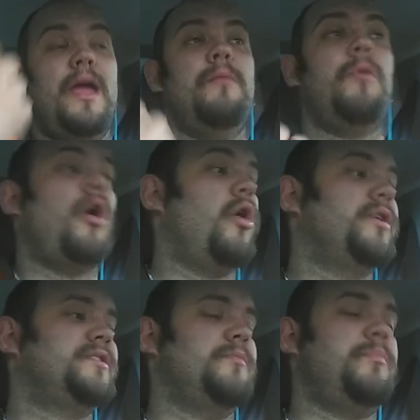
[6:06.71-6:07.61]
in my
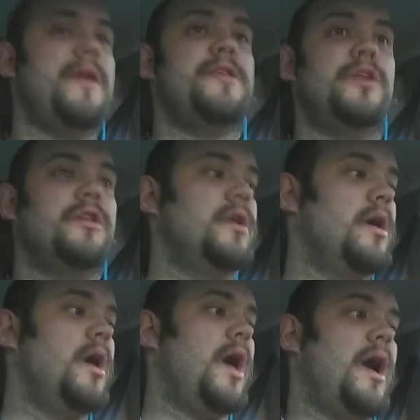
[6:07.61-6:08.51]
honest opinion,
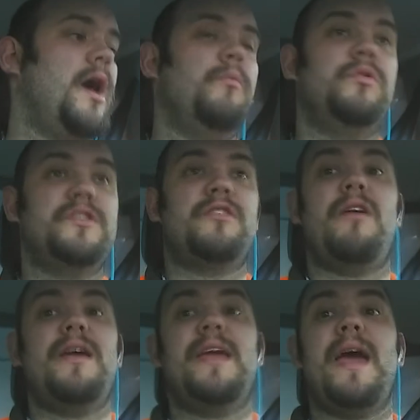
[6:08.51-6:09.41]
was a
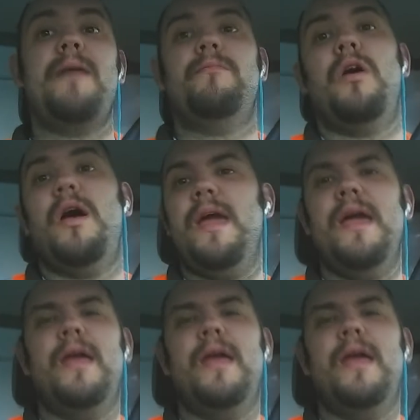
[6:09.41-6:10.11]
great camera.